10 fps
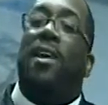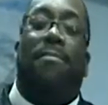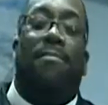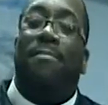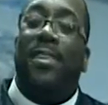
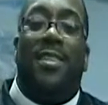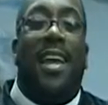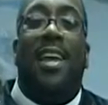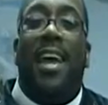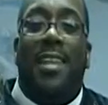that. It's
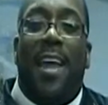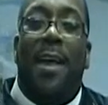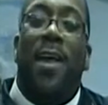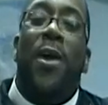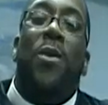not like
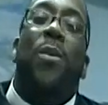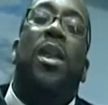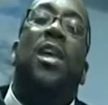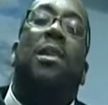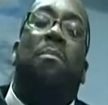that.
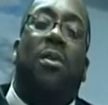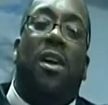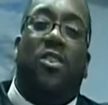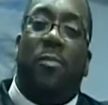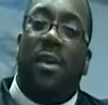We need to
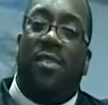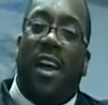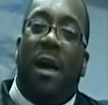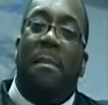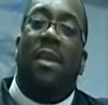pray, spend
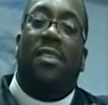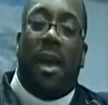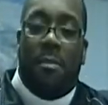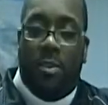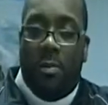time, make
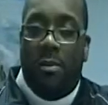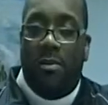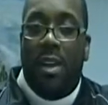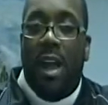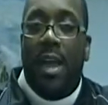time to spend
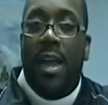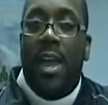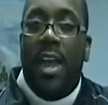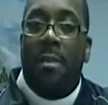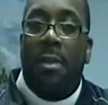with God.
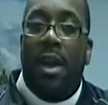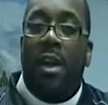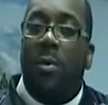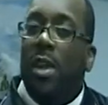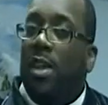
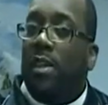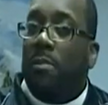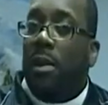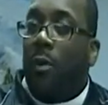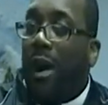Amen. And we need
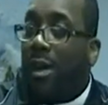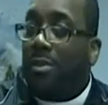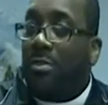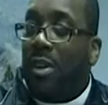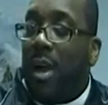to be
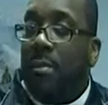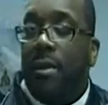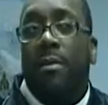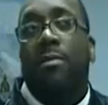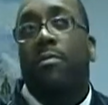quiet sometime
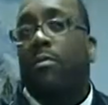to